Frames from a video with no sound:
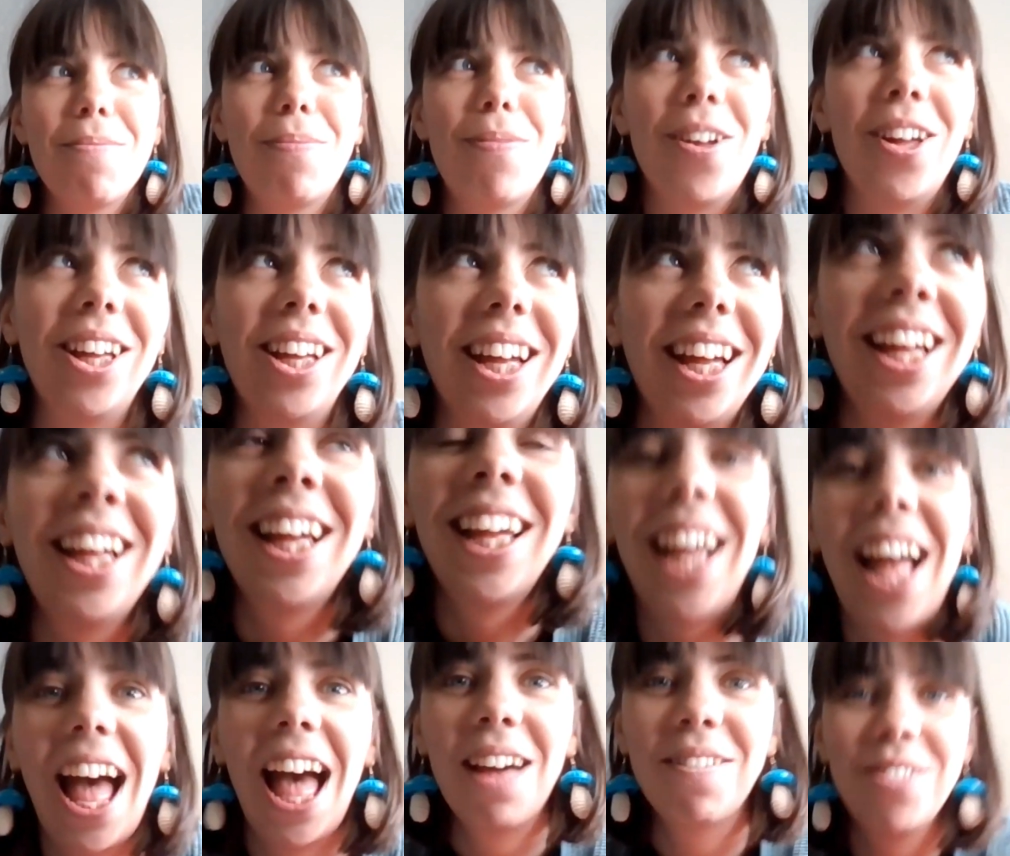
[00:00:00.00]
But
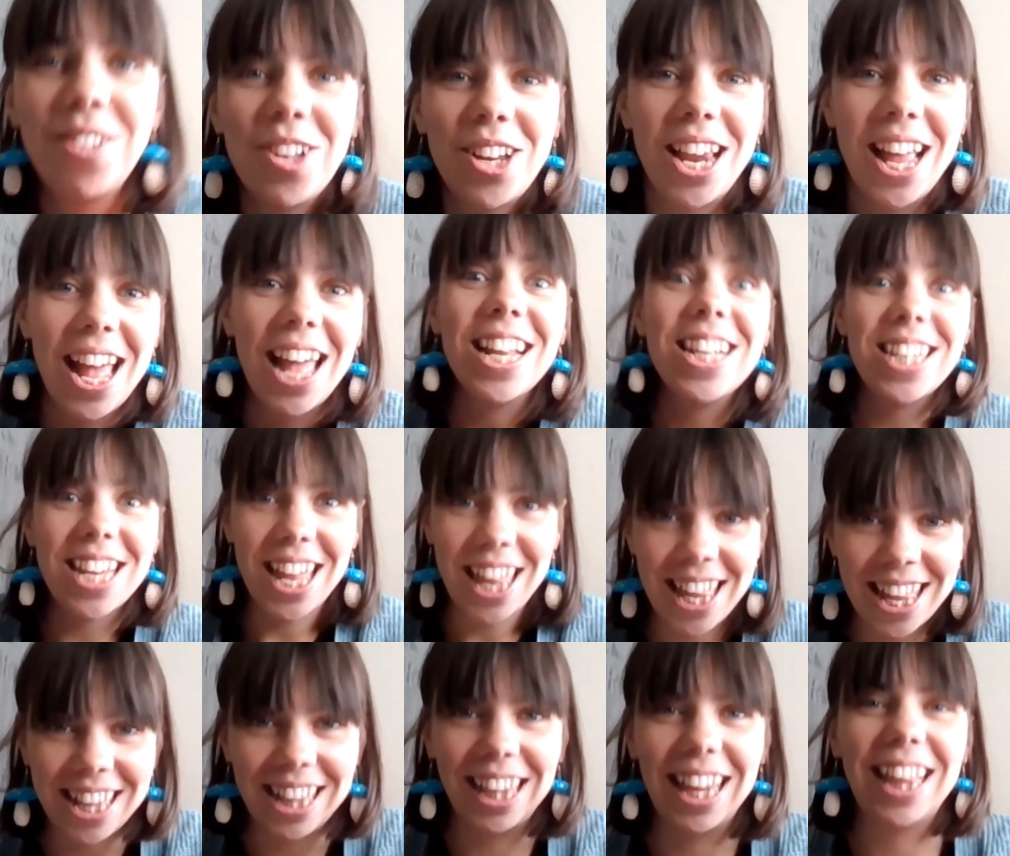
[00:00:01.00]
I haven't done it
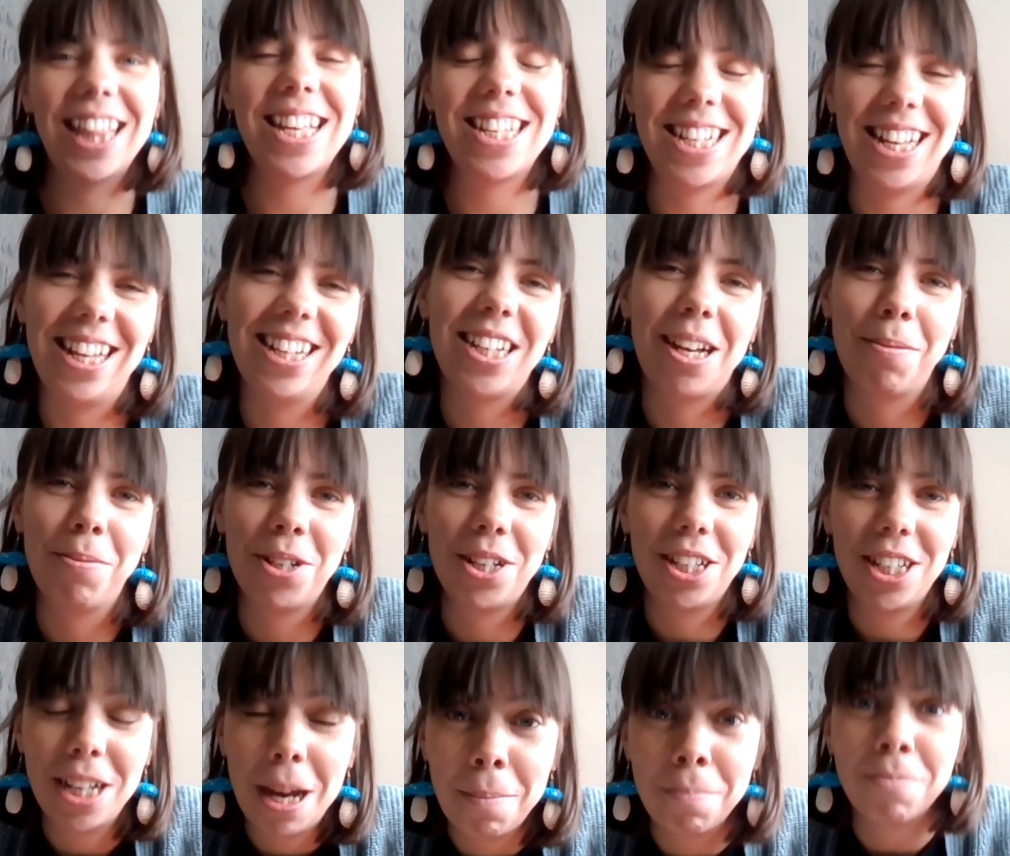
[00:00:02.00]
until this little
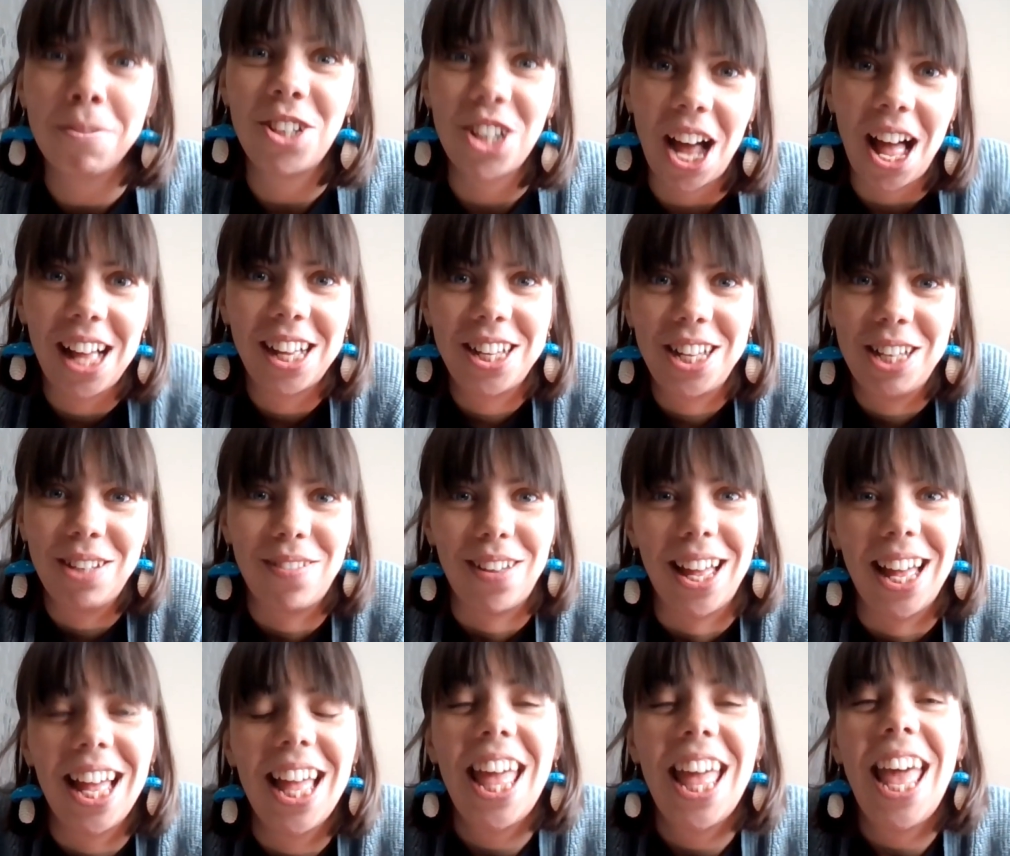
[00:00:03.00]
jam jar
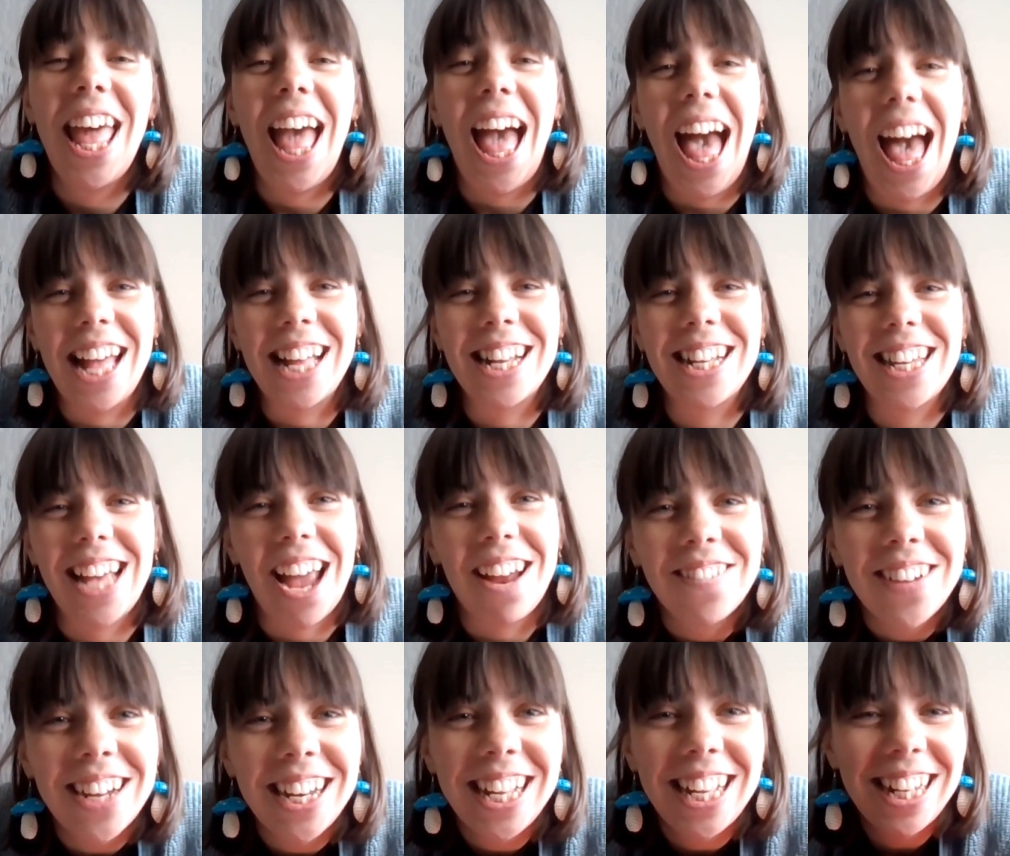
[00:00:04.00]
cover, and I
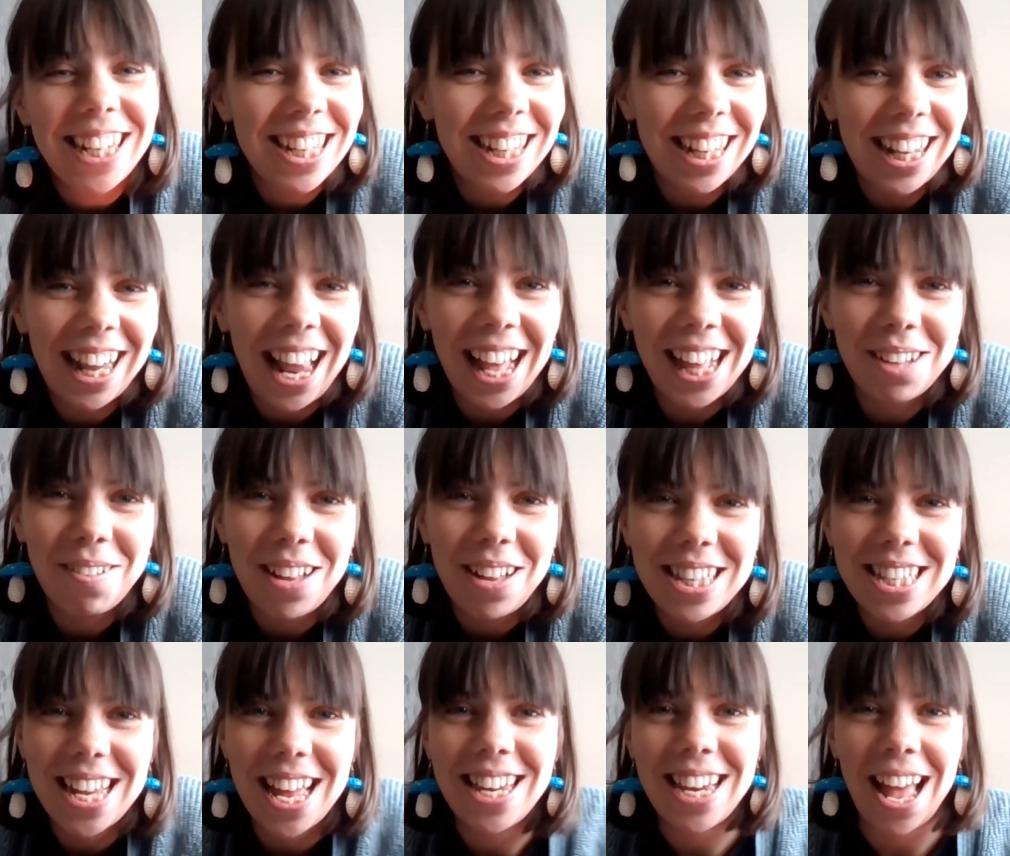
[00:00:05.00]
really like the way
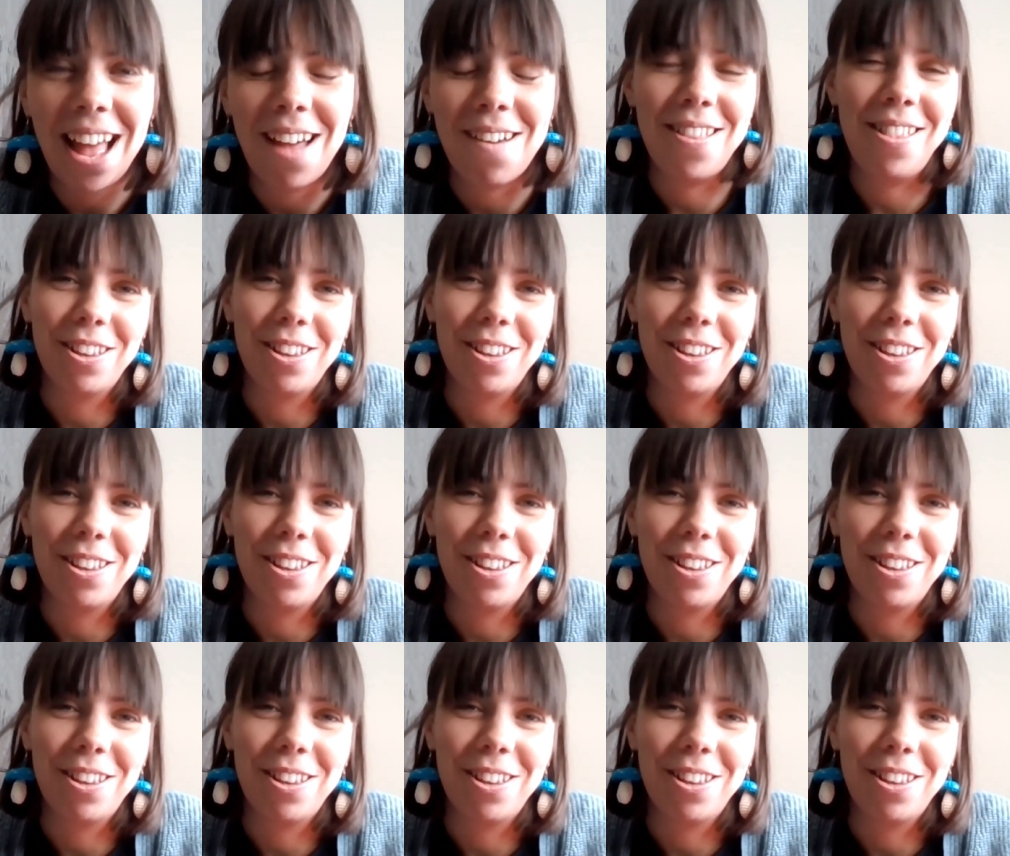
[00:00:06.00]
it's turned out.